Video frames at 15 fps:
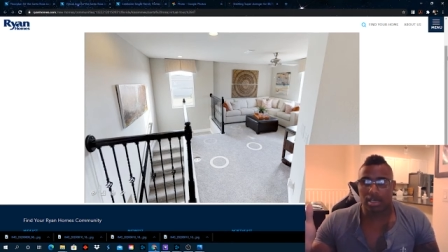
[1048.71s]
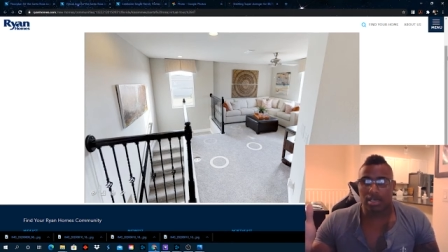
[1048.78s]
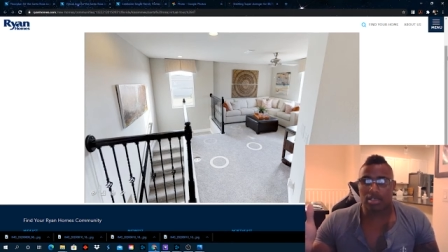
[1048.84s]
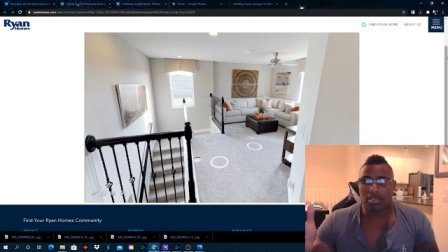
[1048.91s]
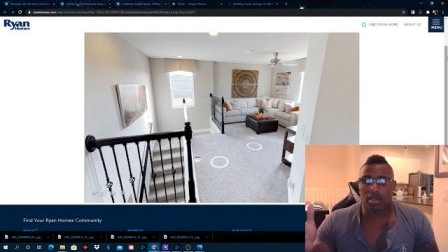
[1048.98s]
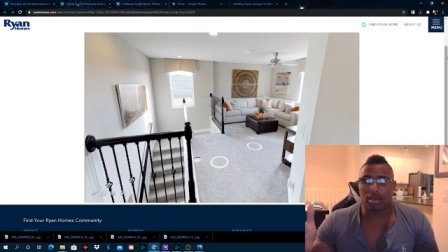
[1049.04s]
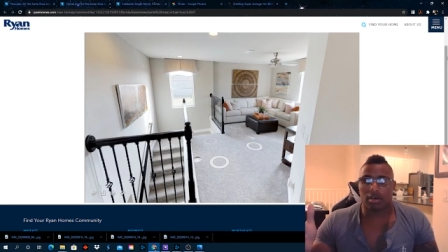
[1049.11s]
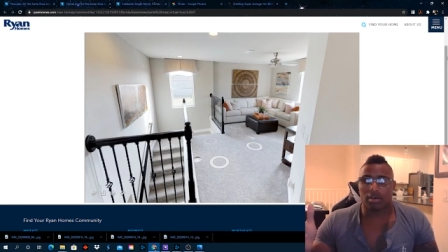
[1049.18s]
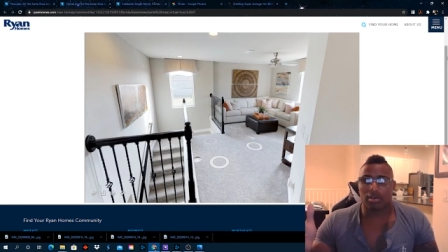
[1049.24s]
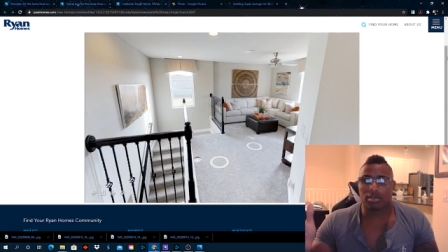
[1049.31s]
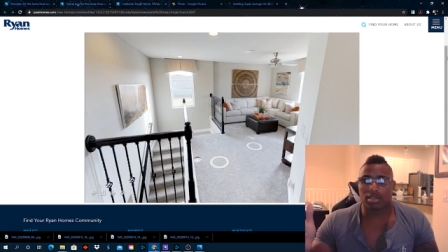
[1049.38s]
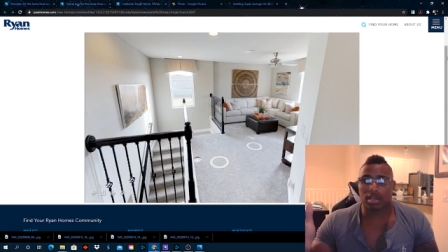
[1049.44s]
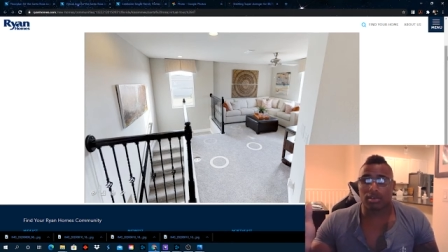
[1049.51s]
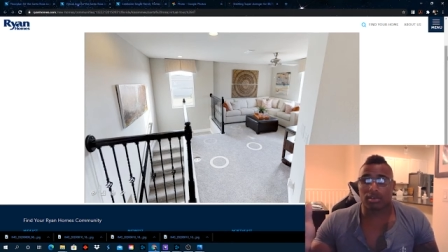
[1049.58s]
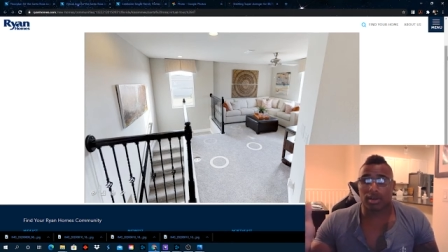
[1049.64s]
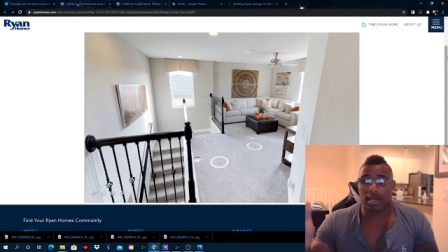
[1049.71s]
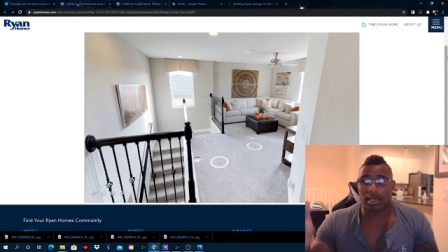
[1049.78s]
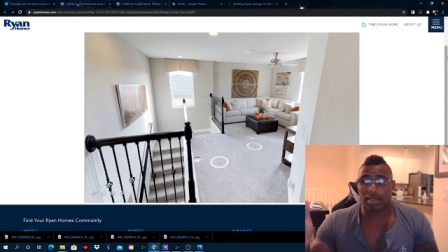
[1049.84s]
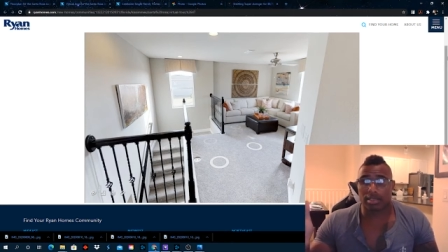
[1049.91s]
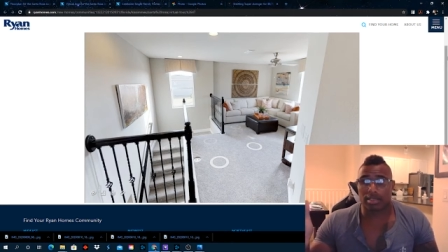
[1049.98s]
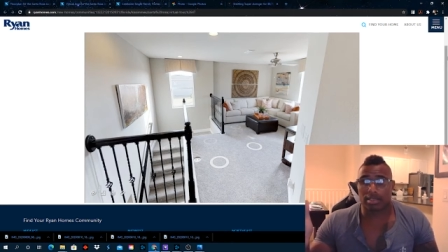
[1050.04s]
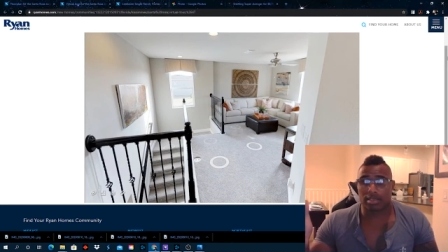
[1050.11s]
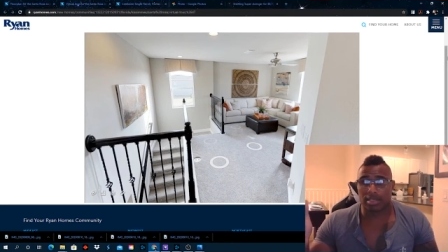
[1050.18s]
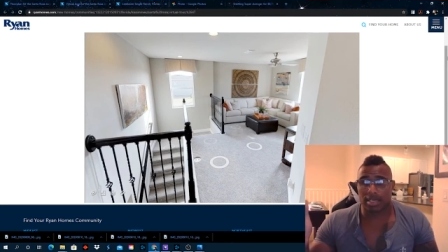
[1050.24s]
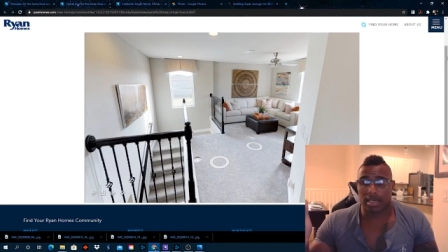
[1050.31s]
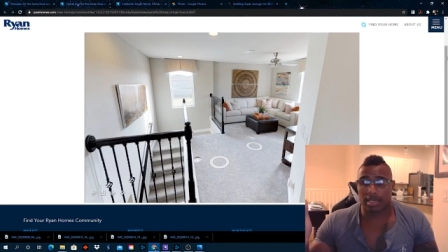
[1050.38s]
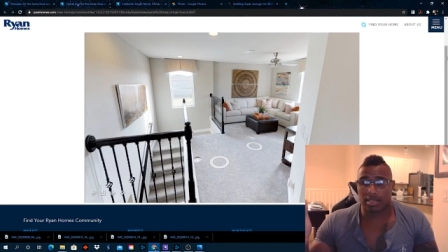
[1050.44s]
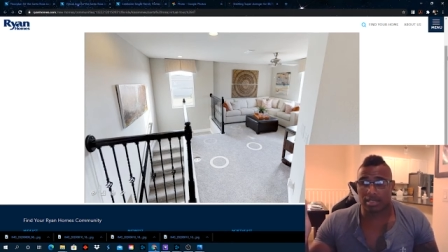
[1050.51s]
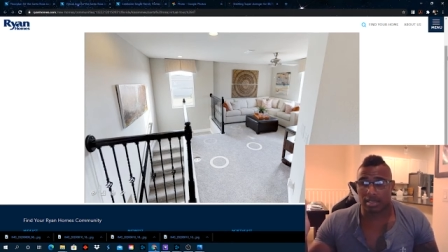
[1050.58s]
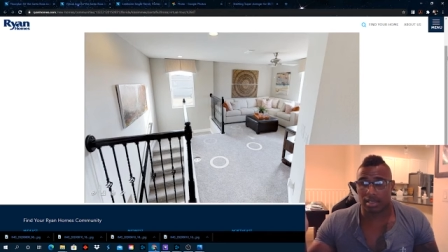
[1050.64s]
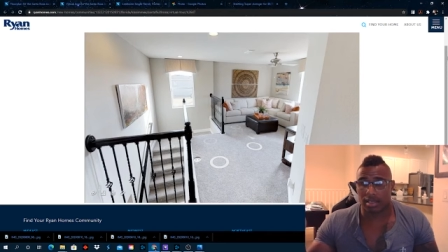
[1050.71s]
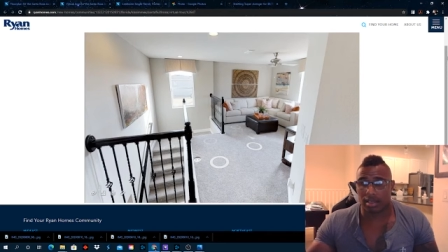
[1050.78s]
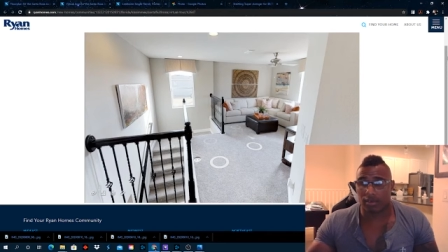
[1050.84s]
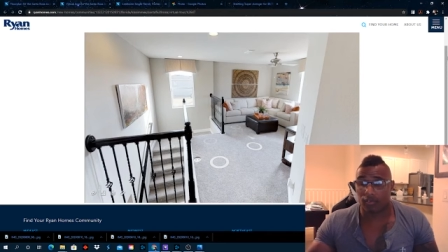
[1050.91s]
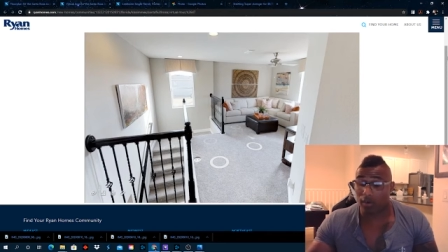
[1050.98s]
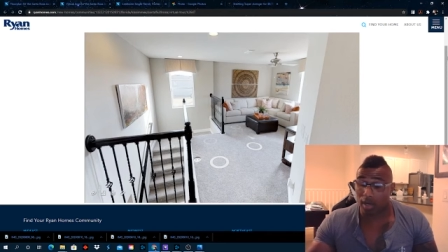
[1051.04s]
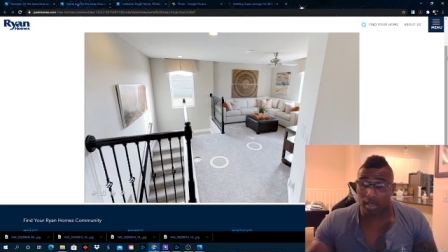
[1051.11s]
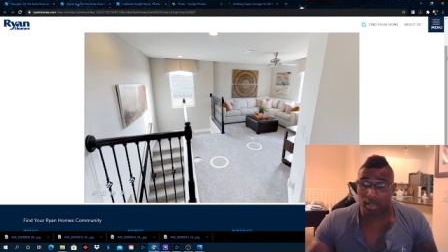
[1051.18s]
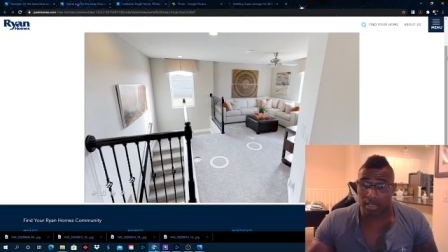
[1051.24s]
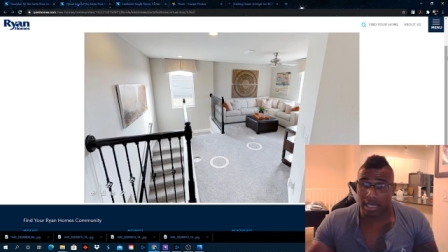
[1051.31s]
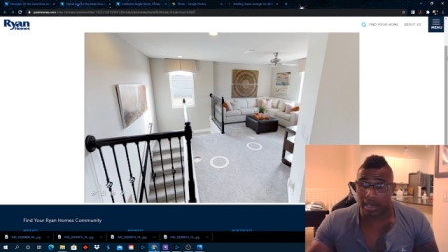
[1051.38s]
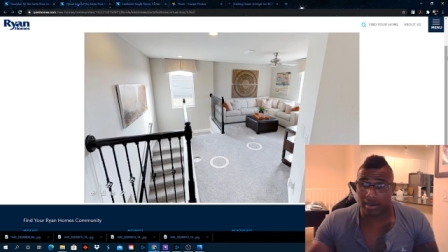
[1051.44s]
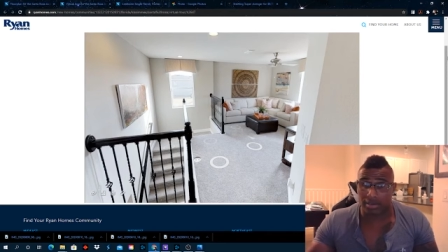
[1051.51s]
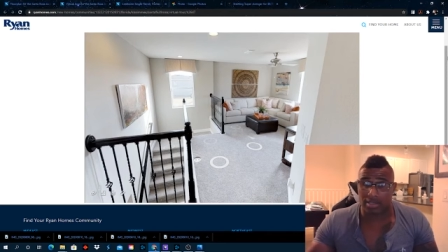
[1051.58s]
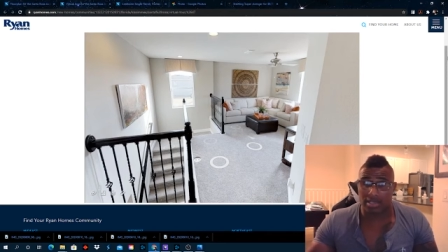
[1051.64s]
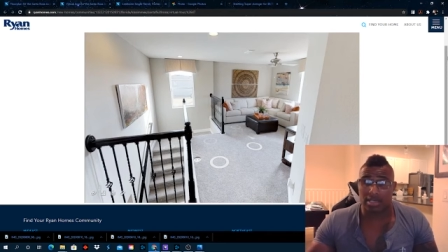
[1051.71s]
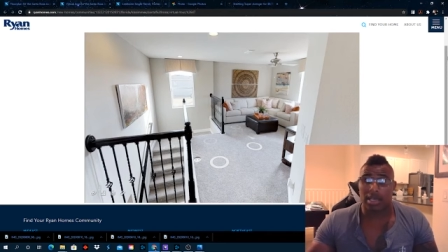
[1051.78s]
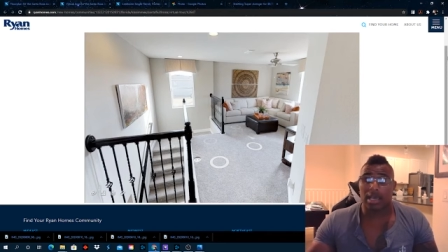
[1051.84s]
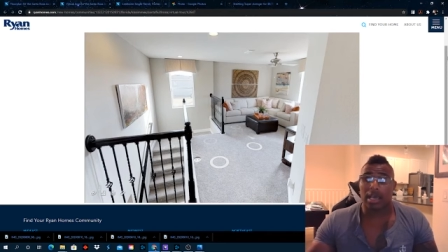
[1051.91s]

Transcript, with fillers: so sunrise sets in the front of the house,